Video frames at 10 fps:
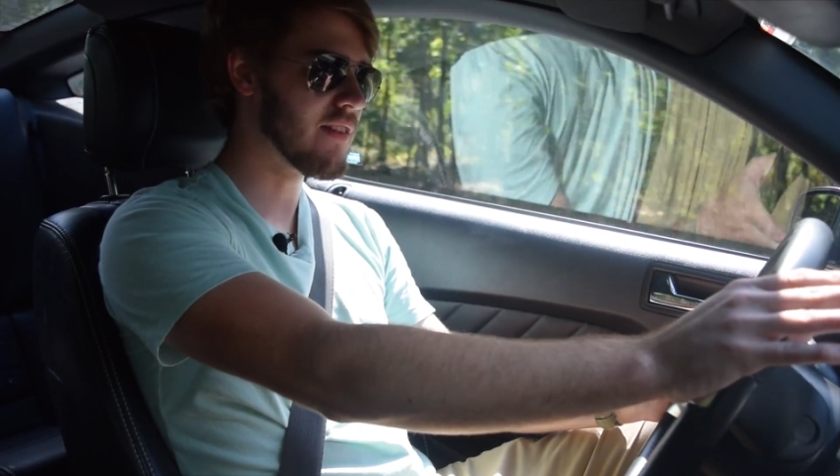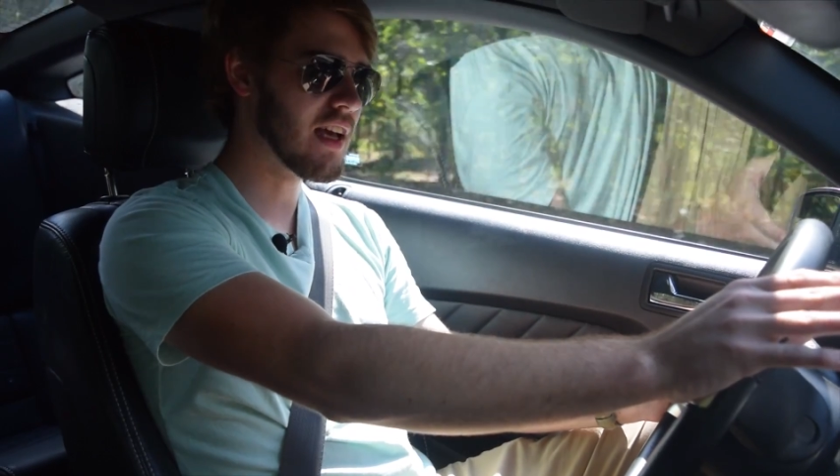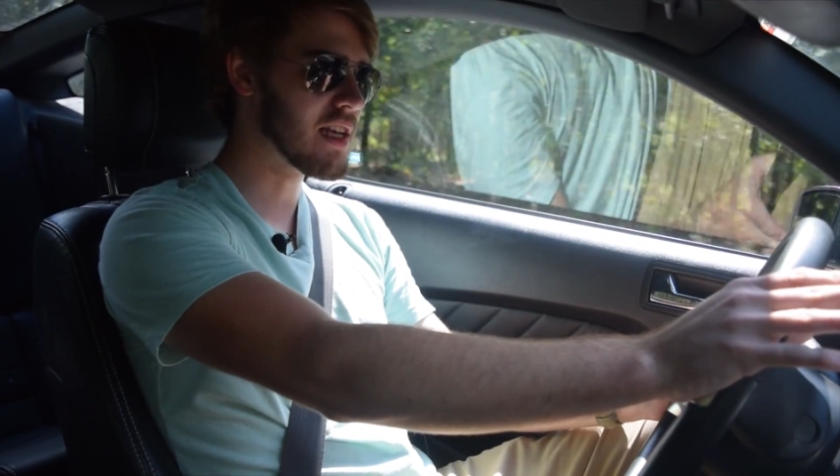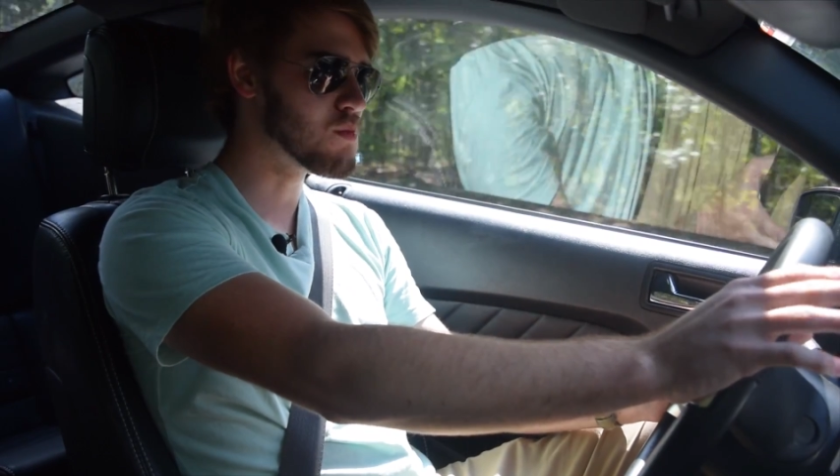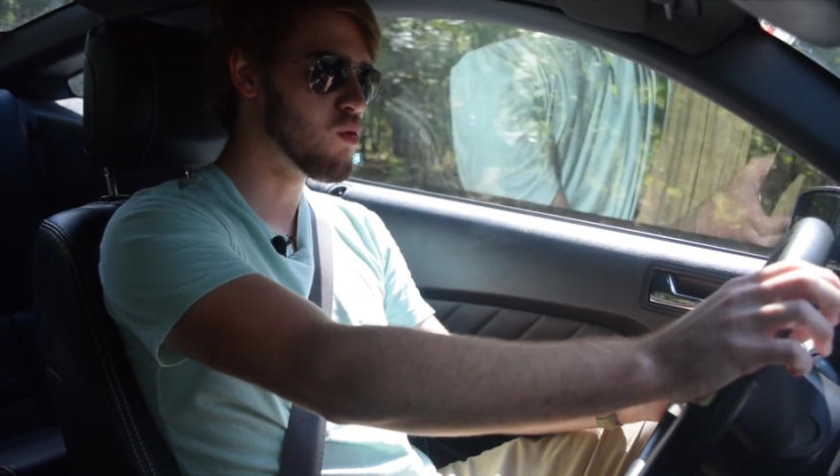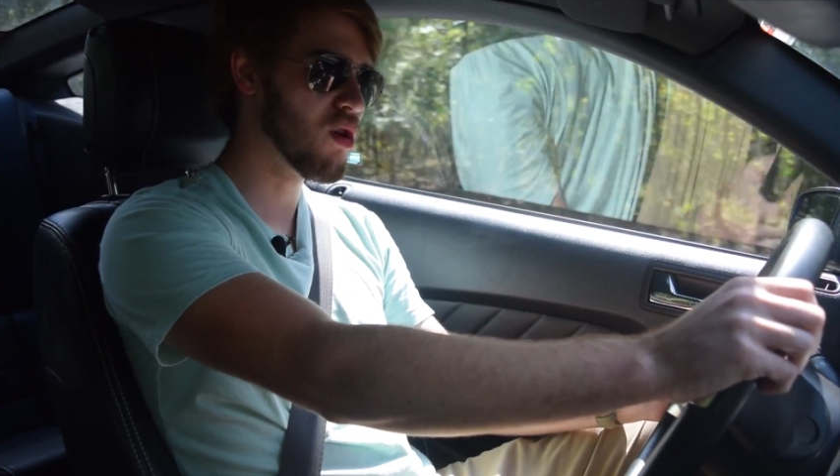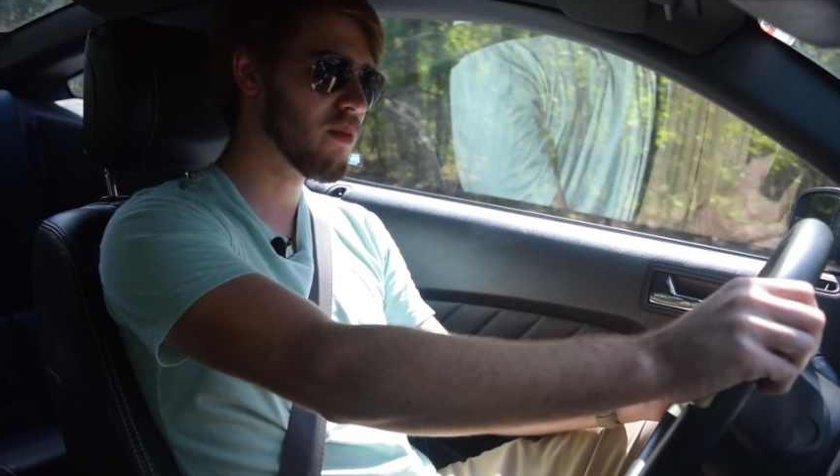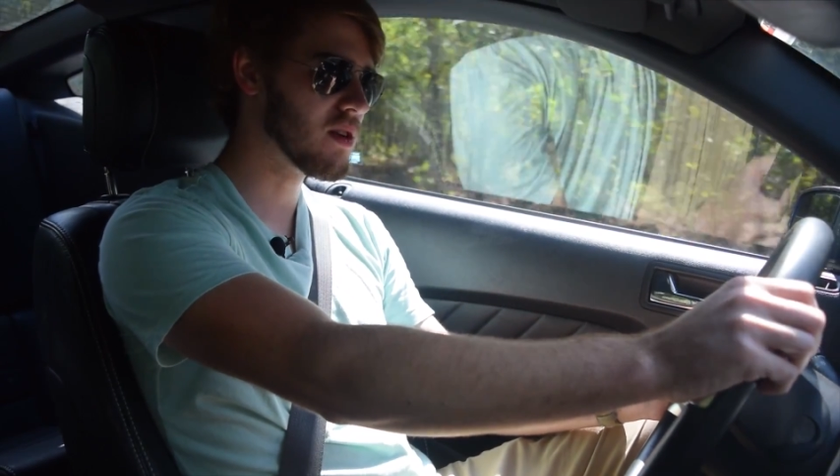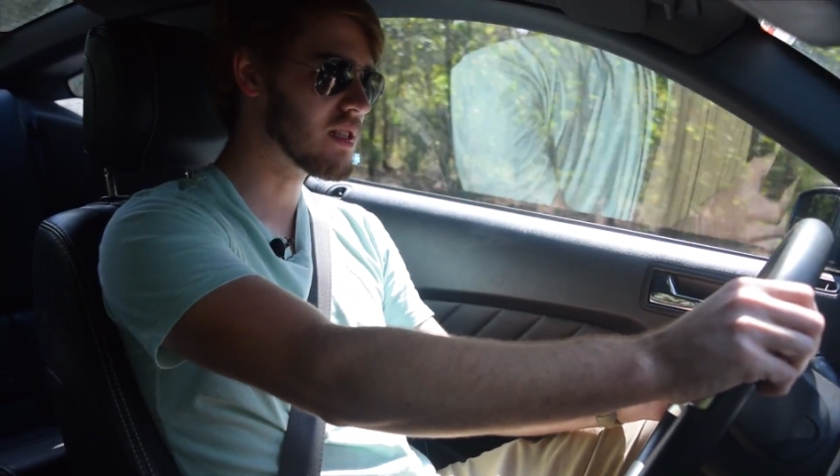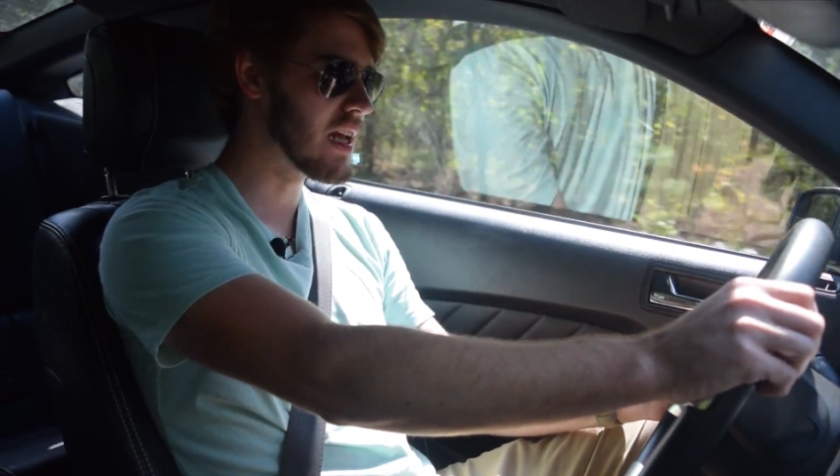and it has more
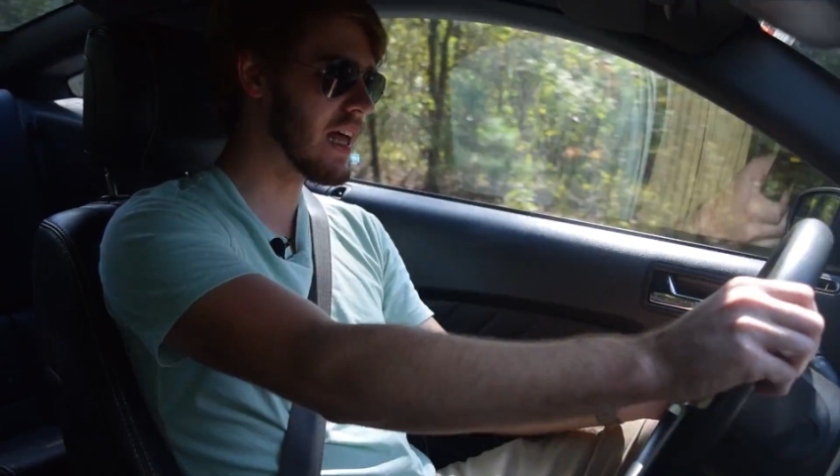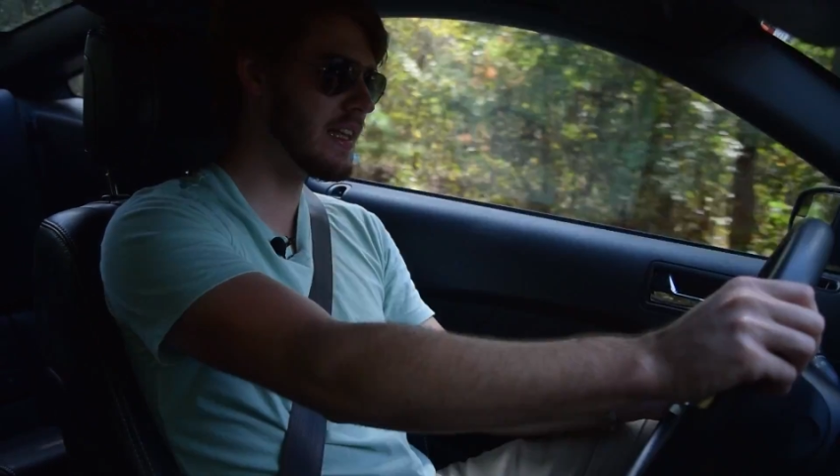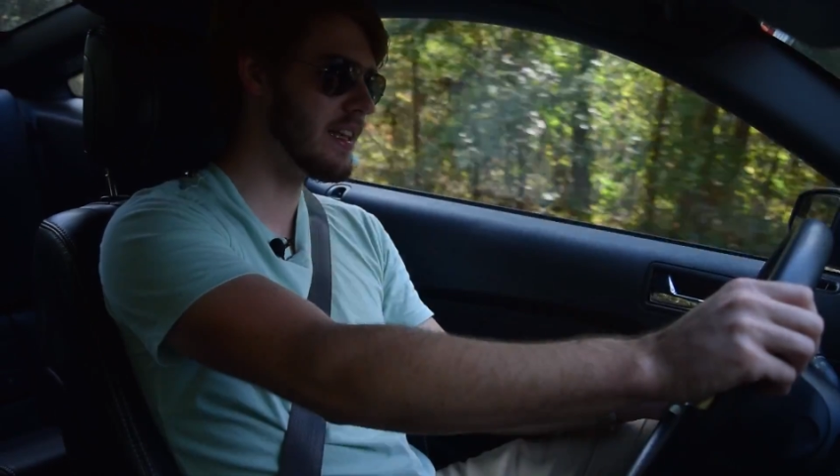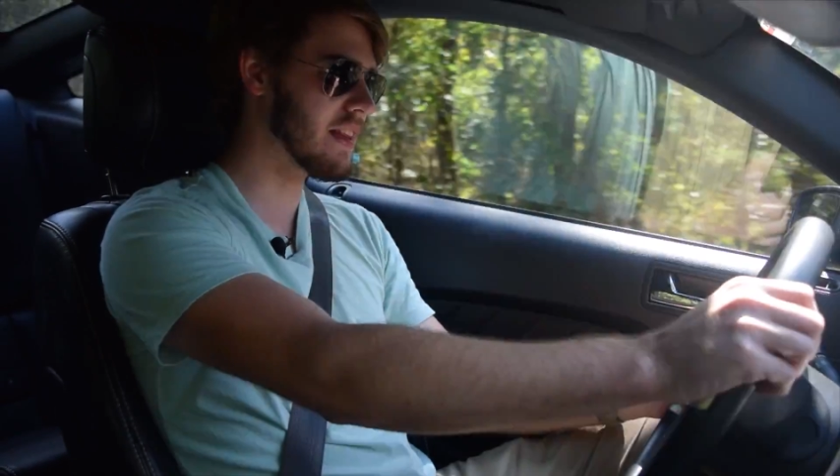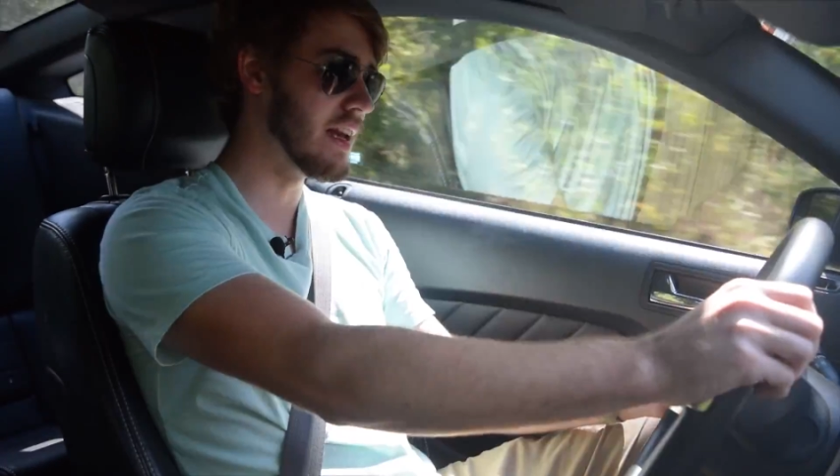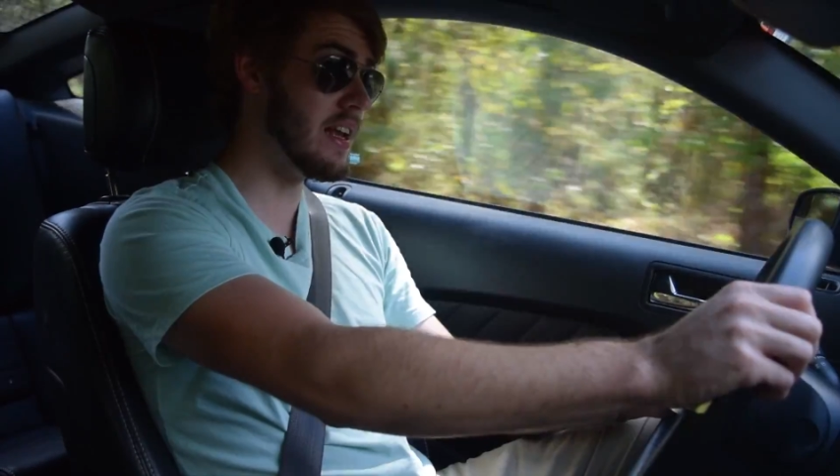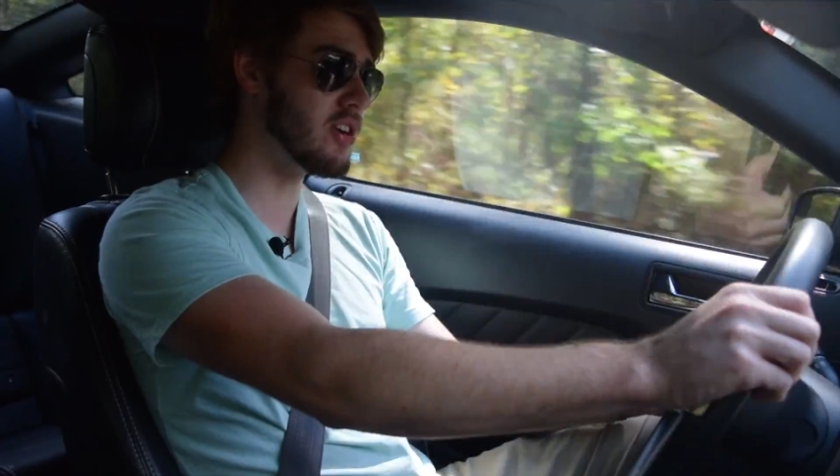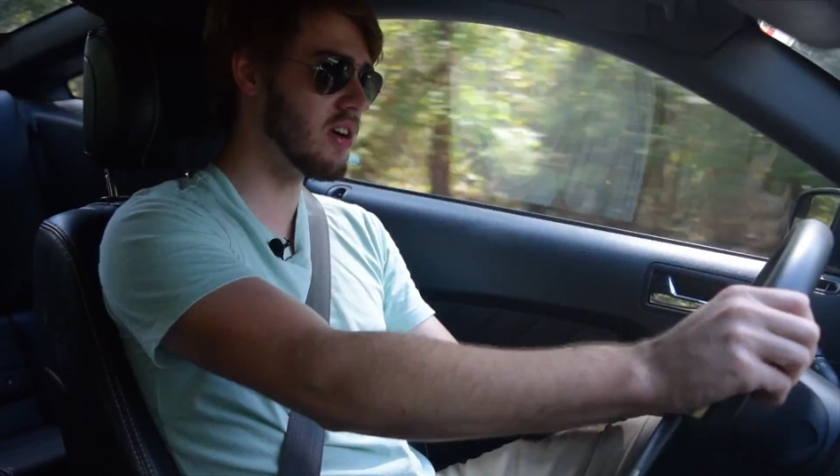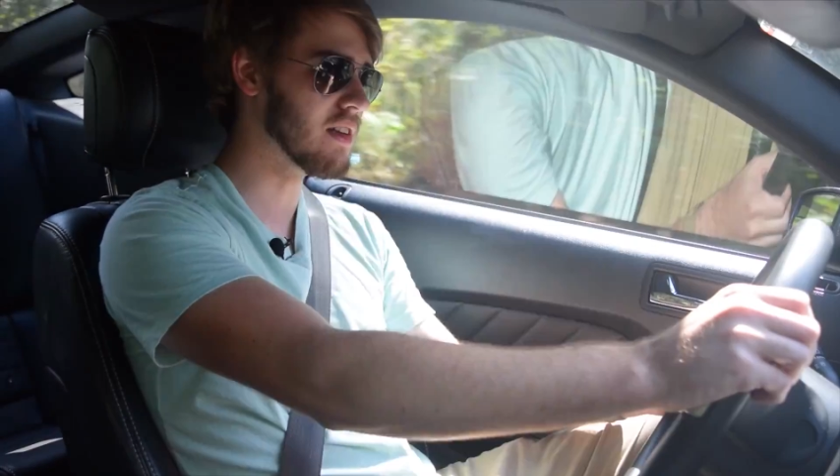personality than any car.